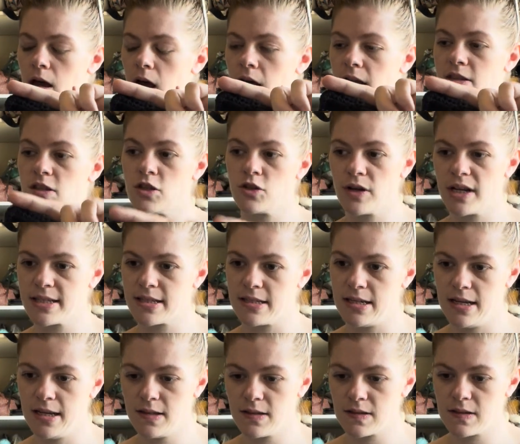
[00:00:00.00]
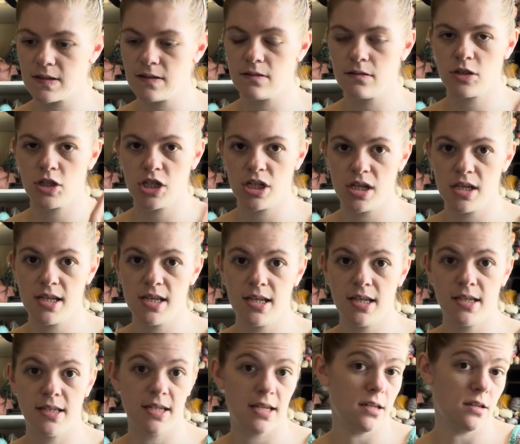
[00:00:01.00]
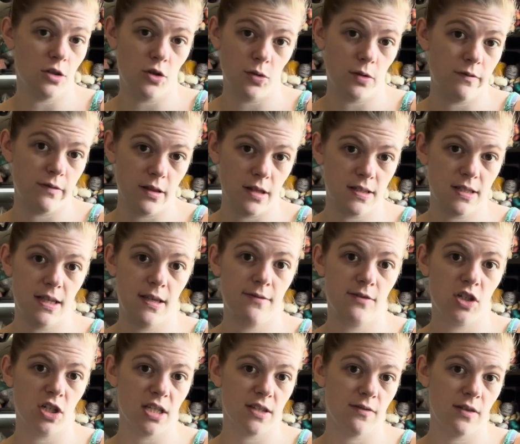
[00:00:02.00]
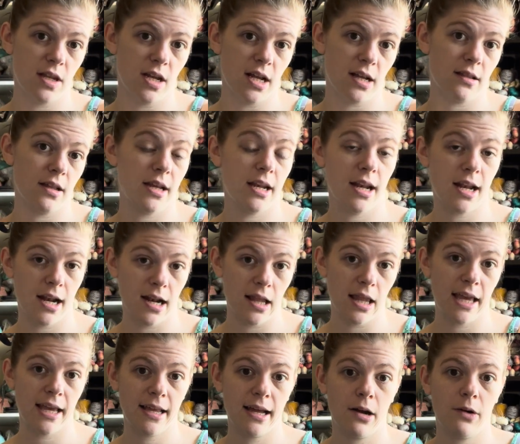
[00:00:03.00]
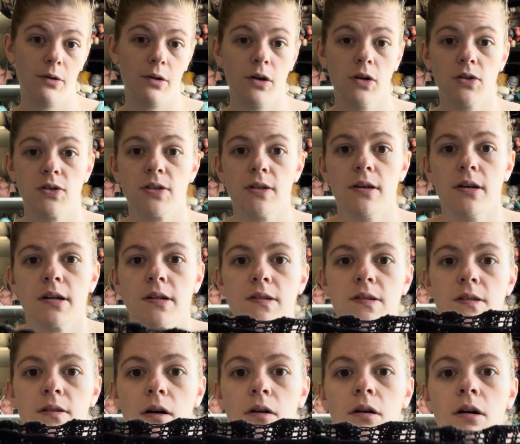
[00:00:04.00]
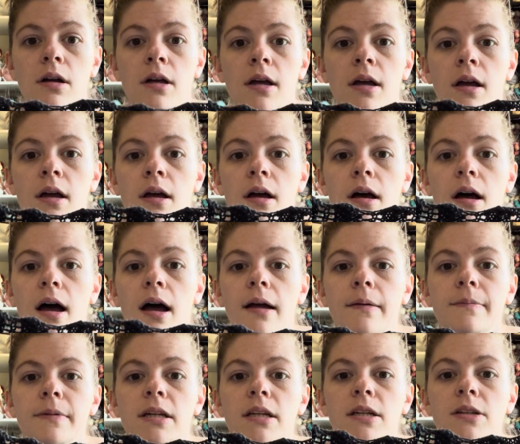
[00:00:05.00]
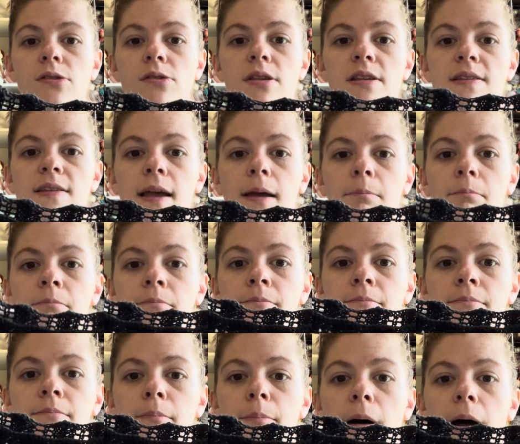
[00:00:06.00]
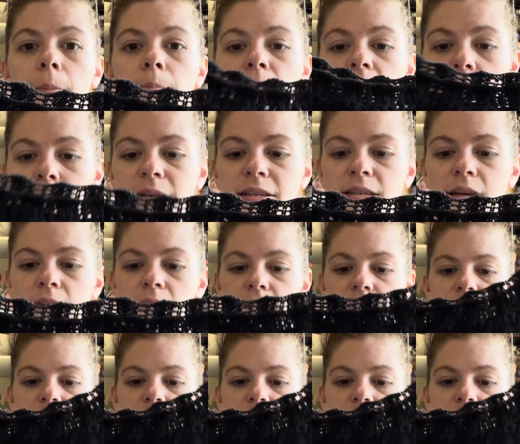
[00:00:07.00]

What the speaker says: Stress Knits, she didn't do it for the sleeves, just for the neckline, and I like how hers looks, so I'm going to do the same. But I'm excited to